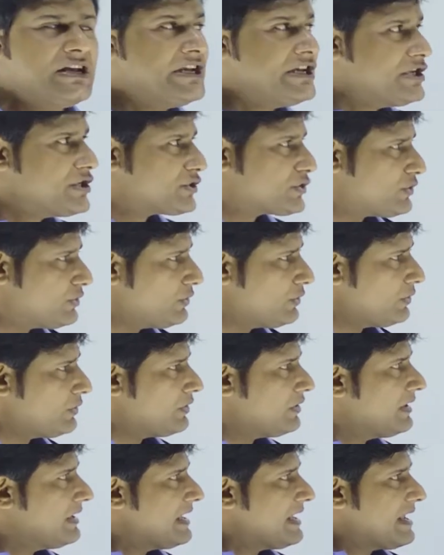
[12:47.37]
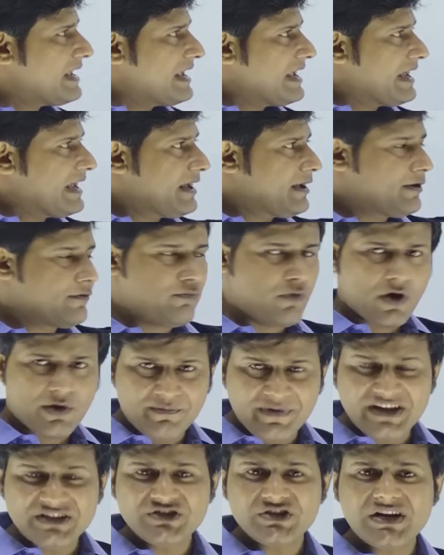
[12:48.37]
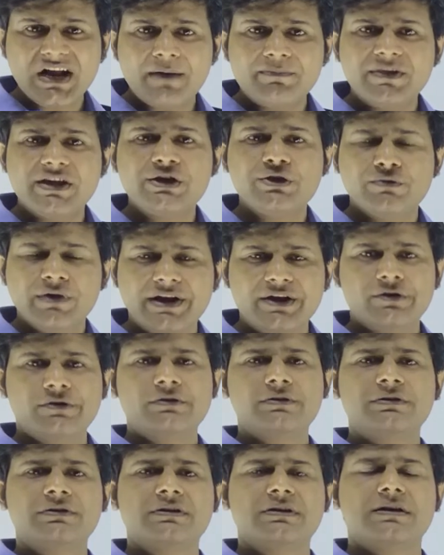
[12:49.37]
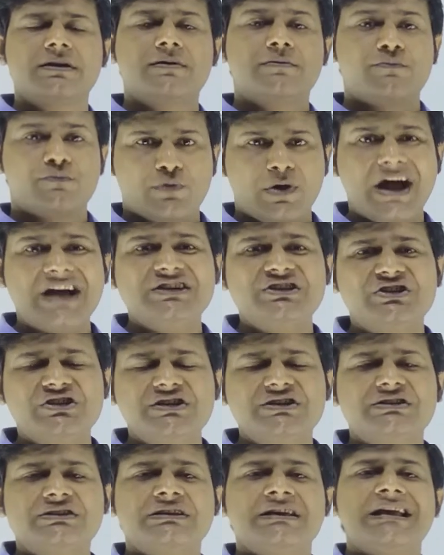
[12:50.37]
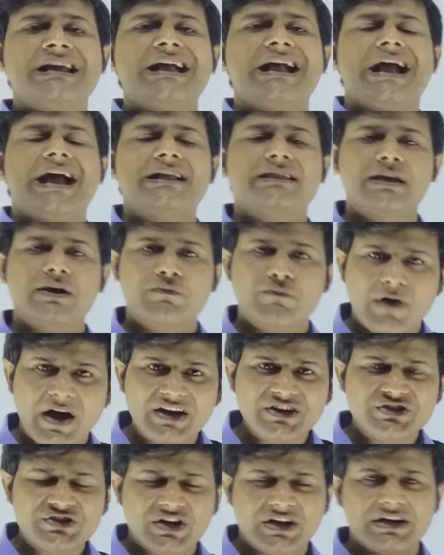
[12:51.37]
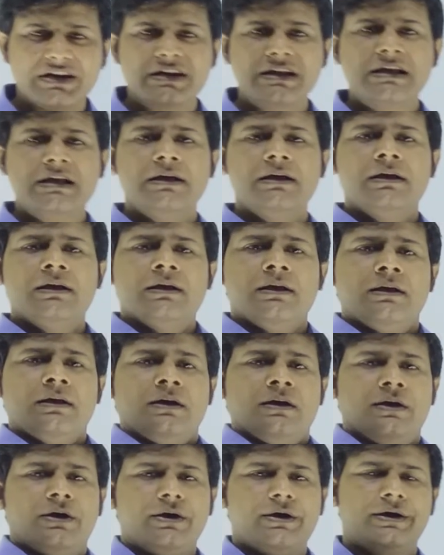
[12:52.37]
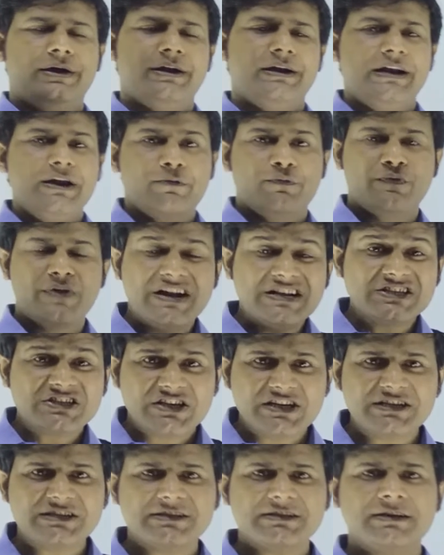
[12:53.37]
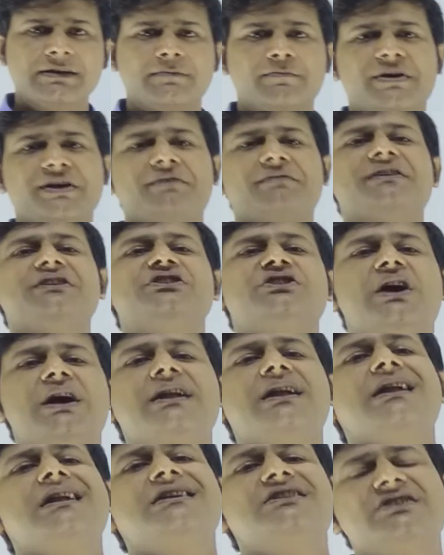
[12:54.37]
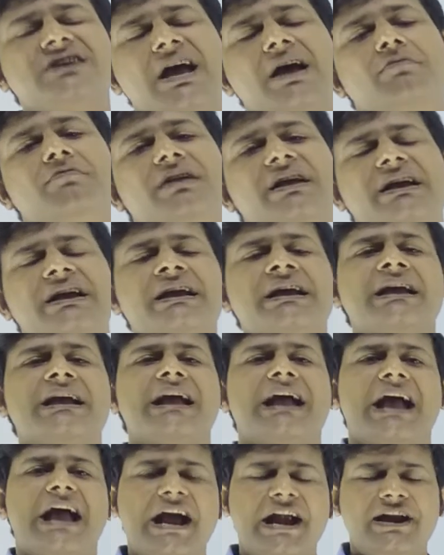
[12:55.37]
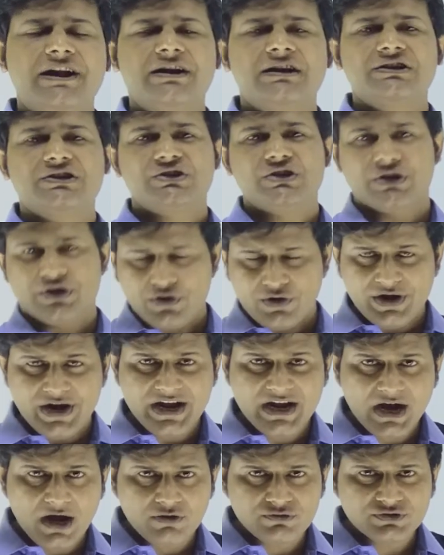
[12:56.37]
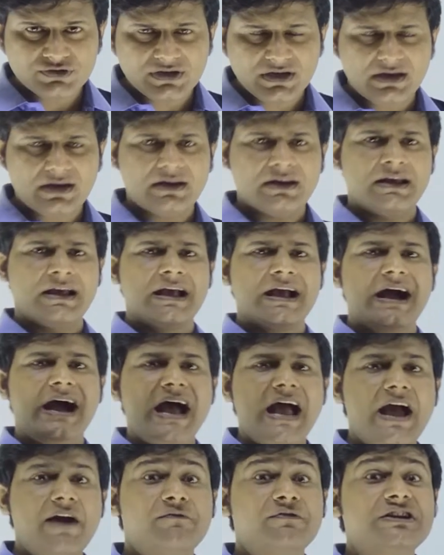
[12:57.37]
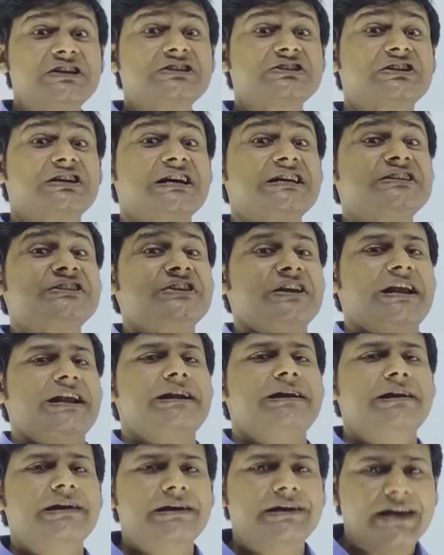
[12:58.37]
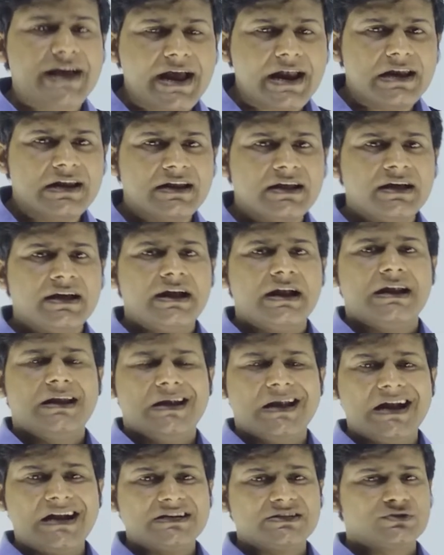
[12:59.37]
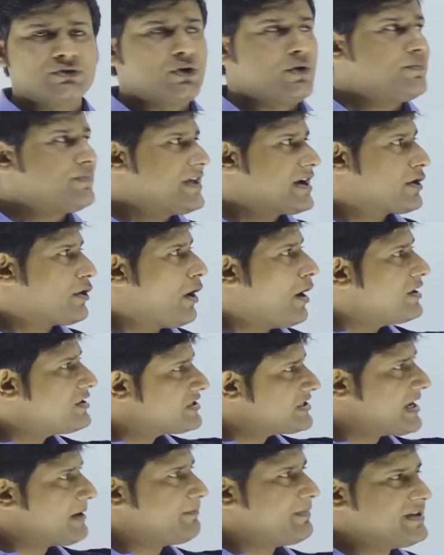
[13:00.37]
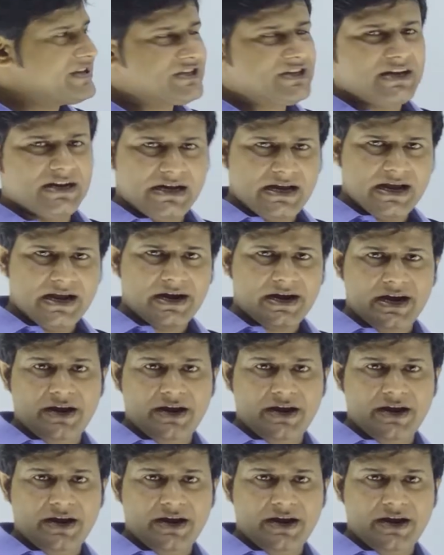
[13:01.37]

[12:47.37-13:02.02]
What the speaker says: So formation of the UNO, branches and their function, differences between General Assembly and Security Council, I have discussed in detail. Let's hope the concept is clear.